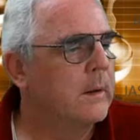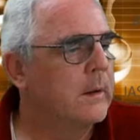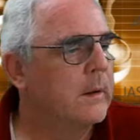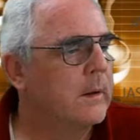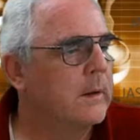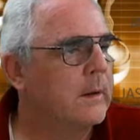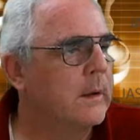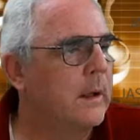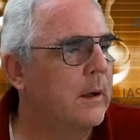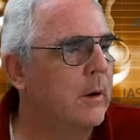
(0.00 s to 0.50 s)

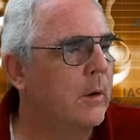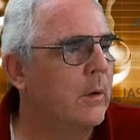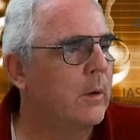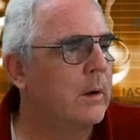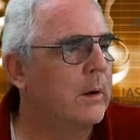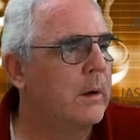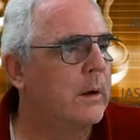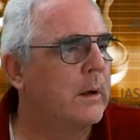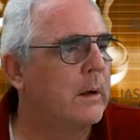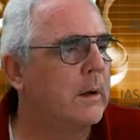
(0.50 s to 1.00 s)

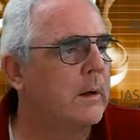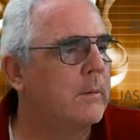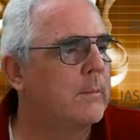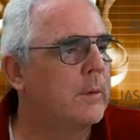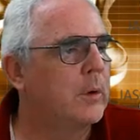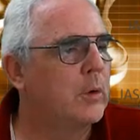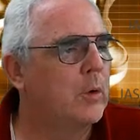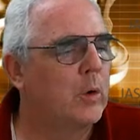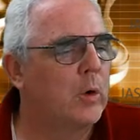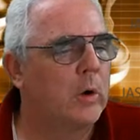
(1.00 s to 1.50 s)
Now, um,
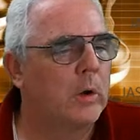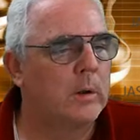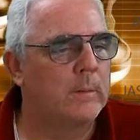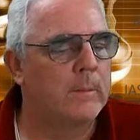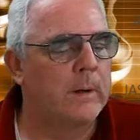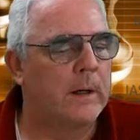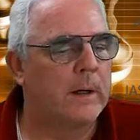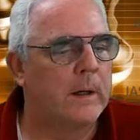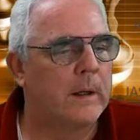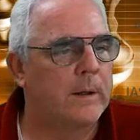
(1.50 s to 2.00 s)

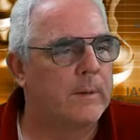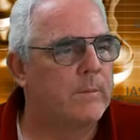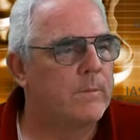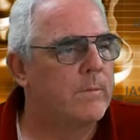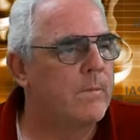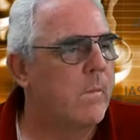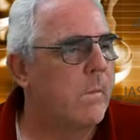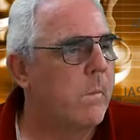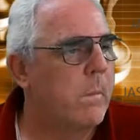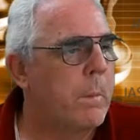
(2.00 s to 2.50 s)
Uhlmann
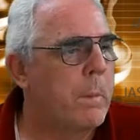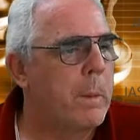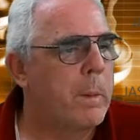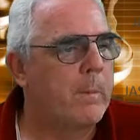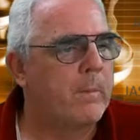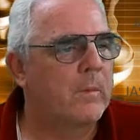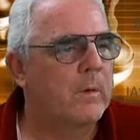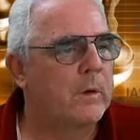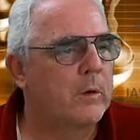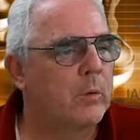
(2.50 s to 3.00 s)

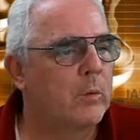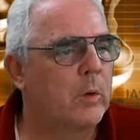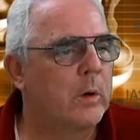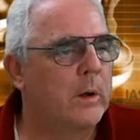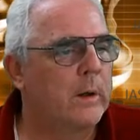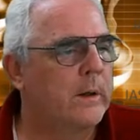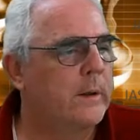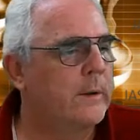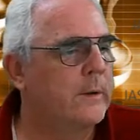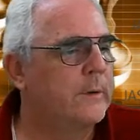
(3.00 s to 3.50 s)

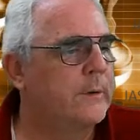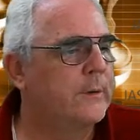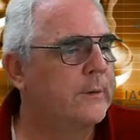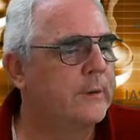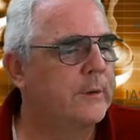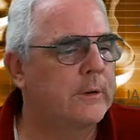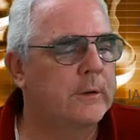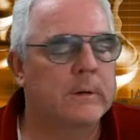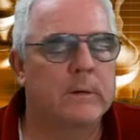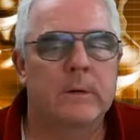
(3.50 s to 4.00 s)

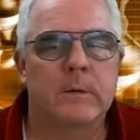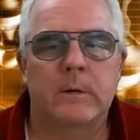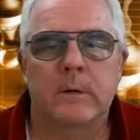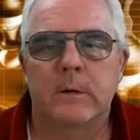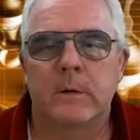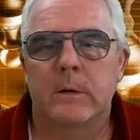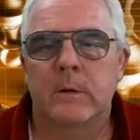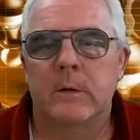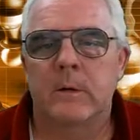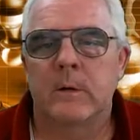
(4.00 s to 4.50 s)
was
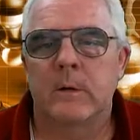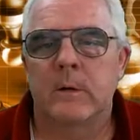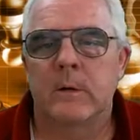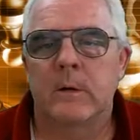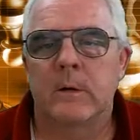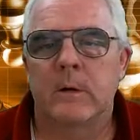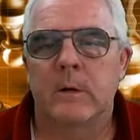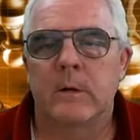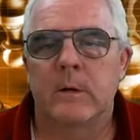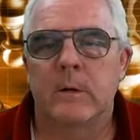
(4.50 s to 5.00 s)

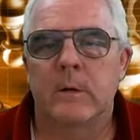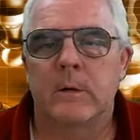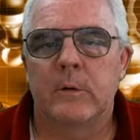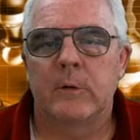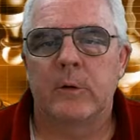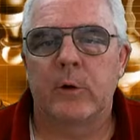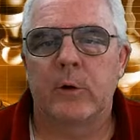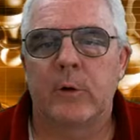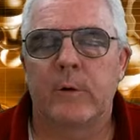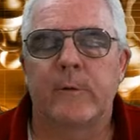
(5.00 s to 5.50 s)

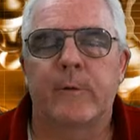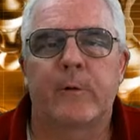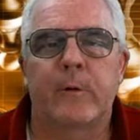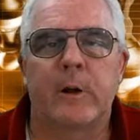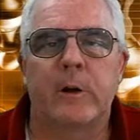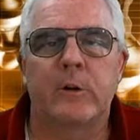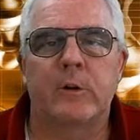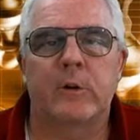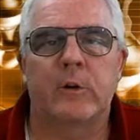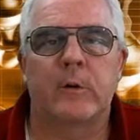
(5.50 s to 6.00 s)
to the
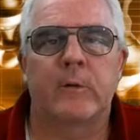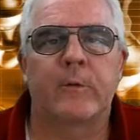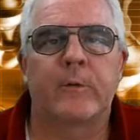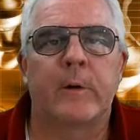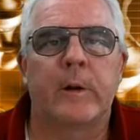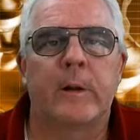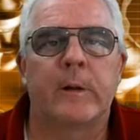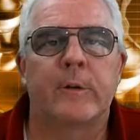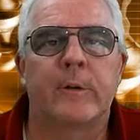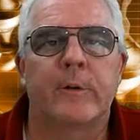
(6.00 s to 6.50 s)
French
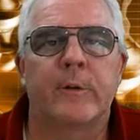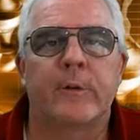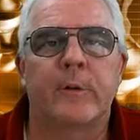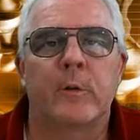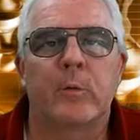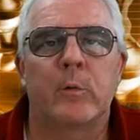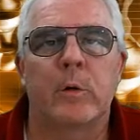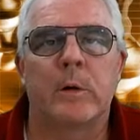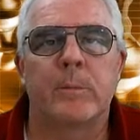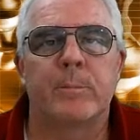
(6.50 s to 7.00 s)
defense
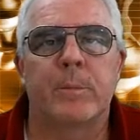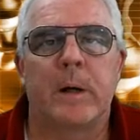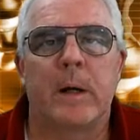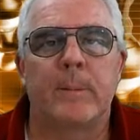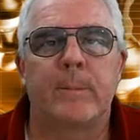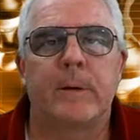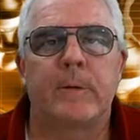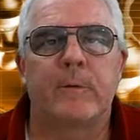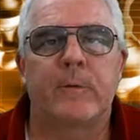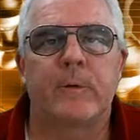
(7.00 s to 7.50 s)
what
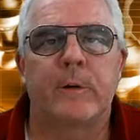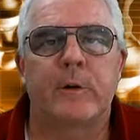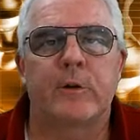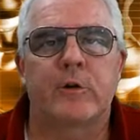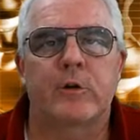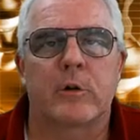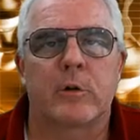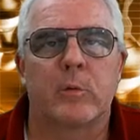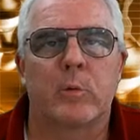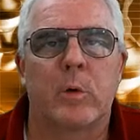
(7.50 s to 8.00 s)
Bobby
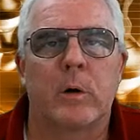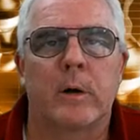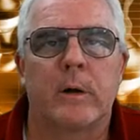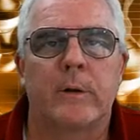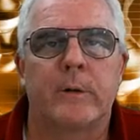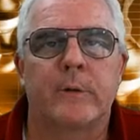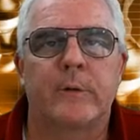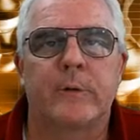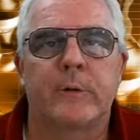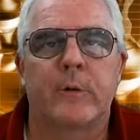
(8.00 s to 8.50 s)
Fischer
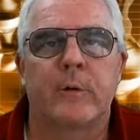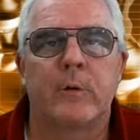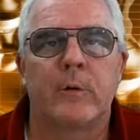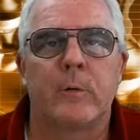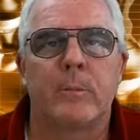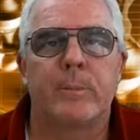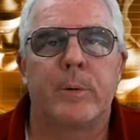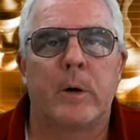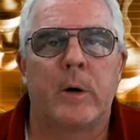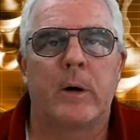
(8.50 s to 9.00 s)
was to
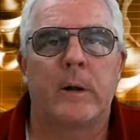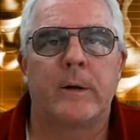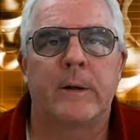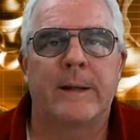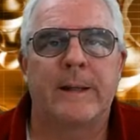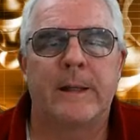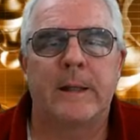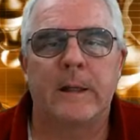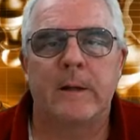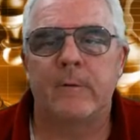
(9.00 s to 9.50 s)
pawn to
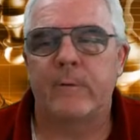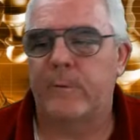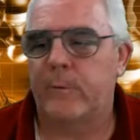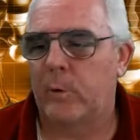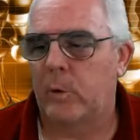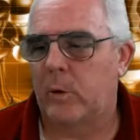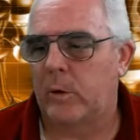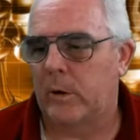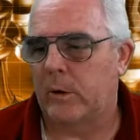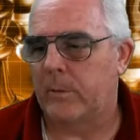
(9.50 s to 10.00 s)

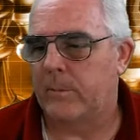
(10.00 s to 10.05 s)
e4.